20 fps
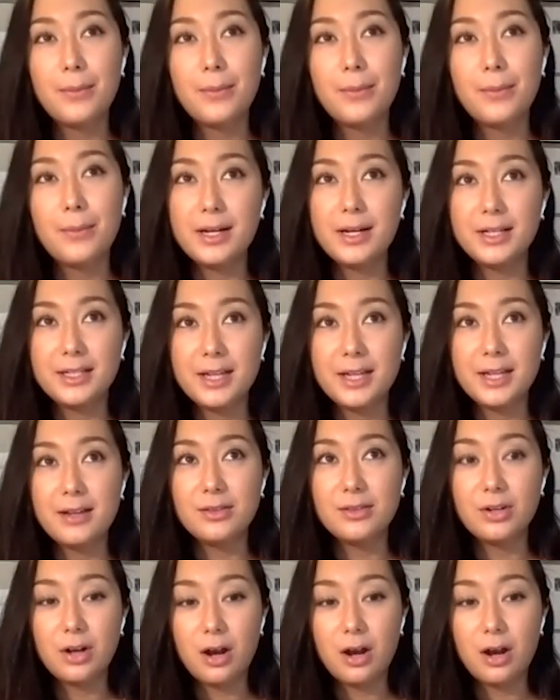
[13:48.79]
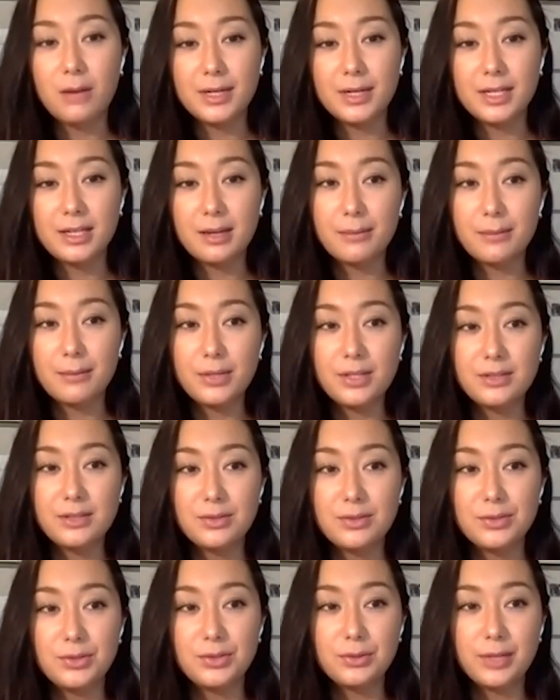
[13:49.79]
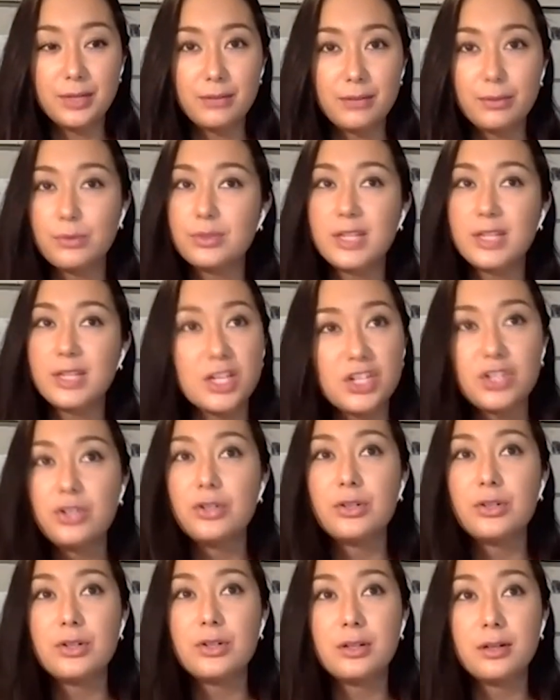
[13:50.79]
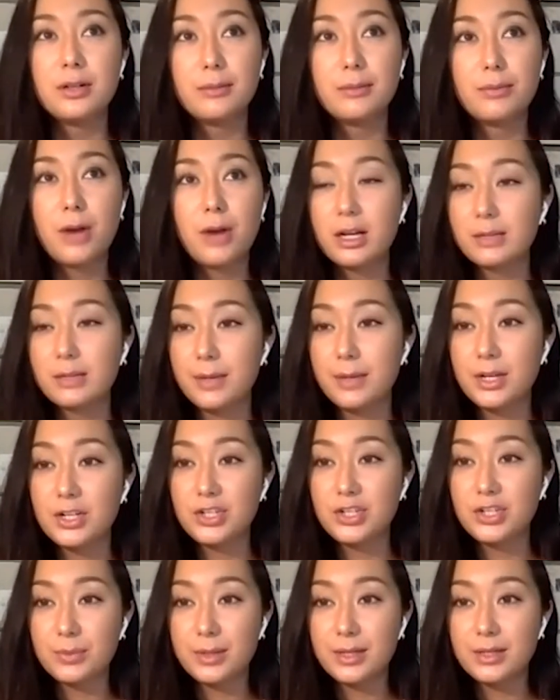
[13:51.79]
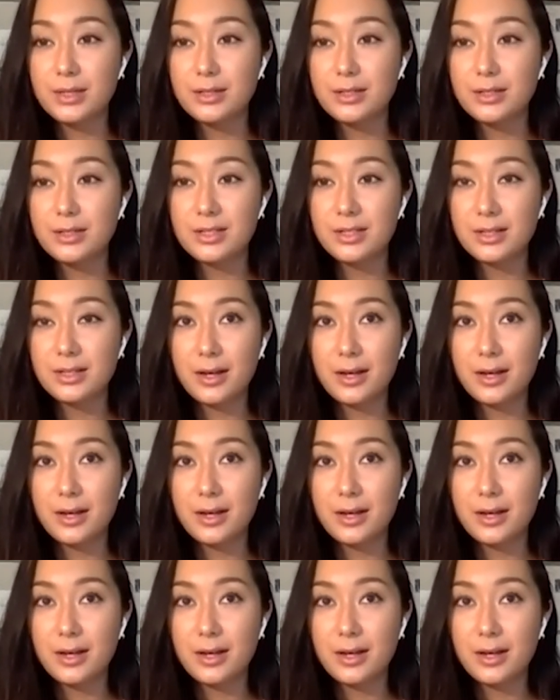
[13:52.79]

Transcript: But again, there are many companies who do like rotational product management